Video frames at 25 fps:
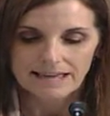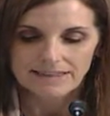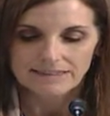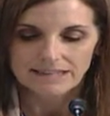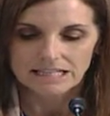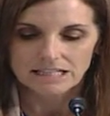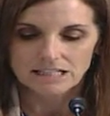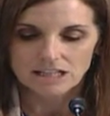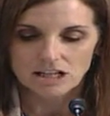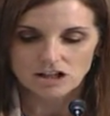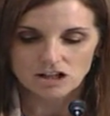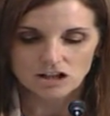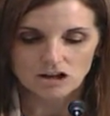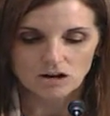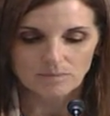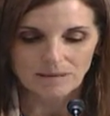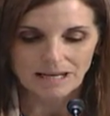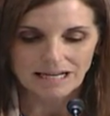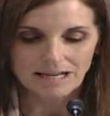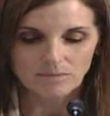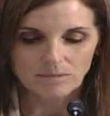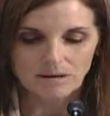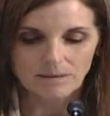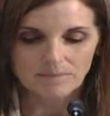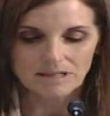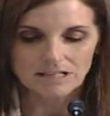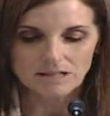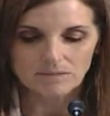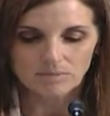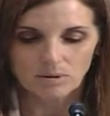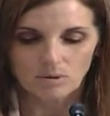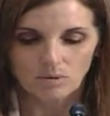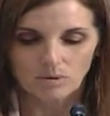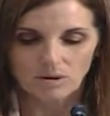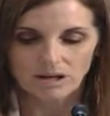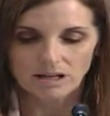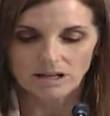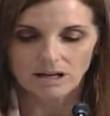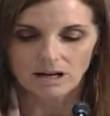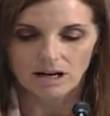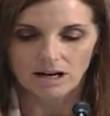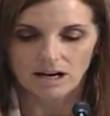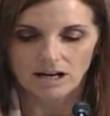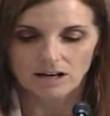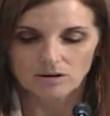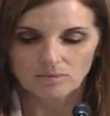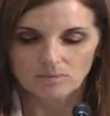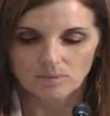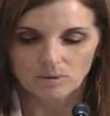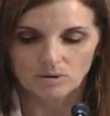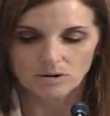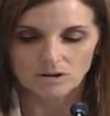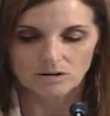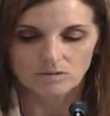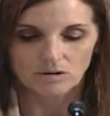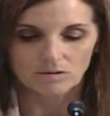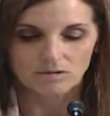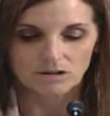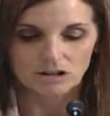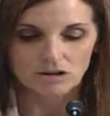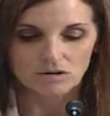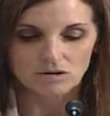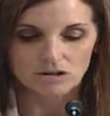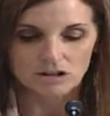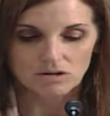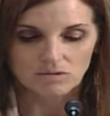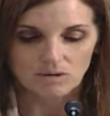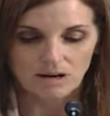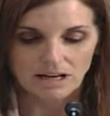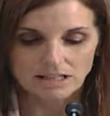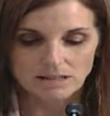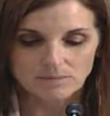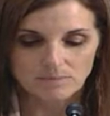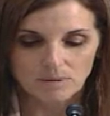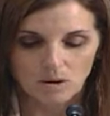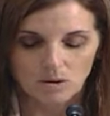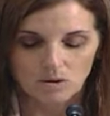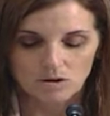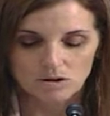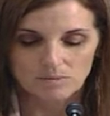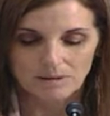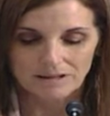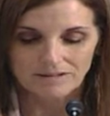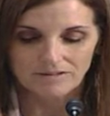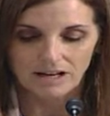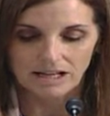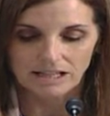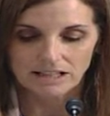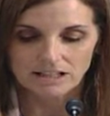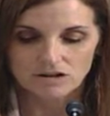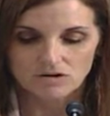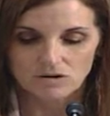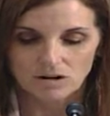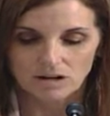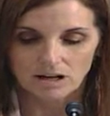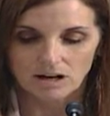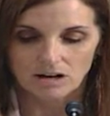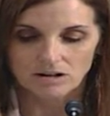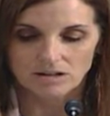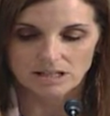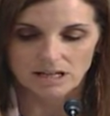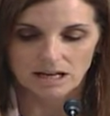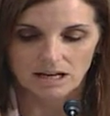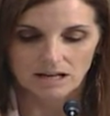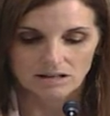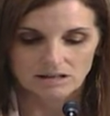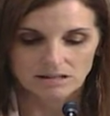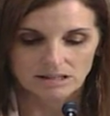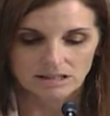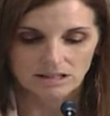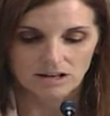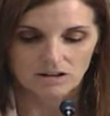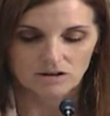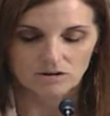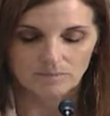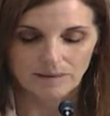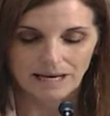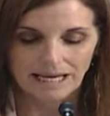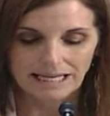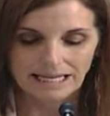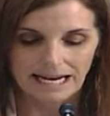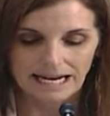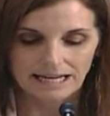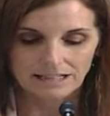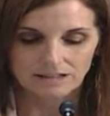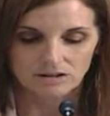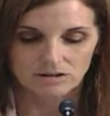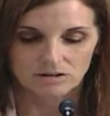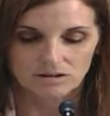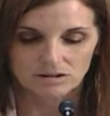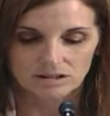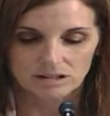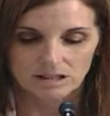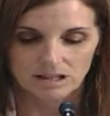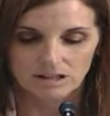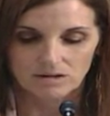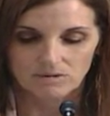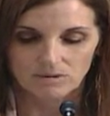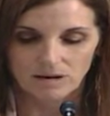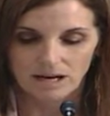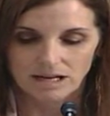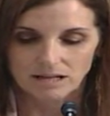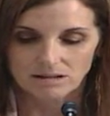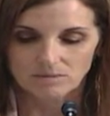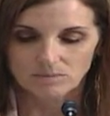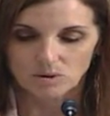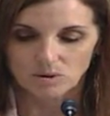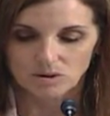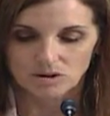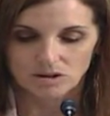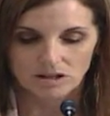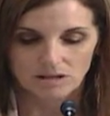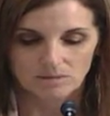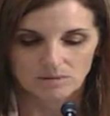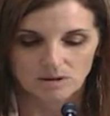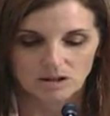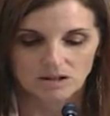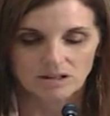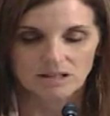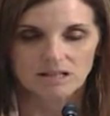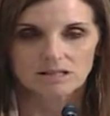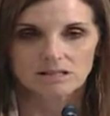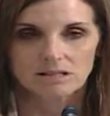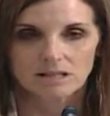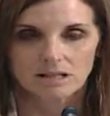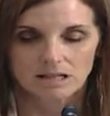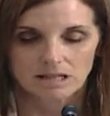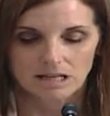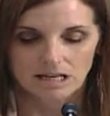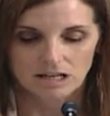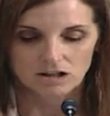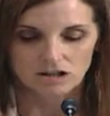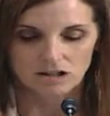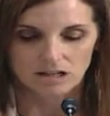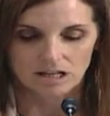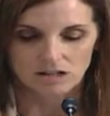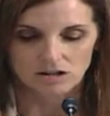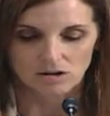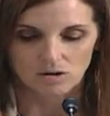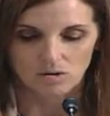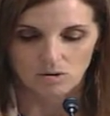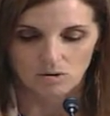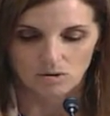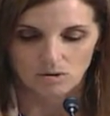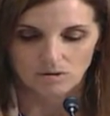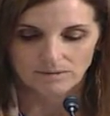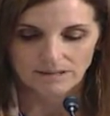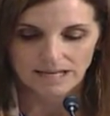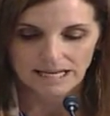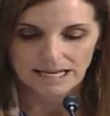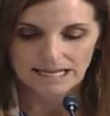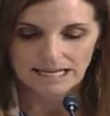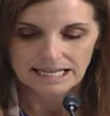The additional men and women deployed on our border will reduce threats posed by violent drug cartels and other bad actors that threaten border communities and the nation as a whole.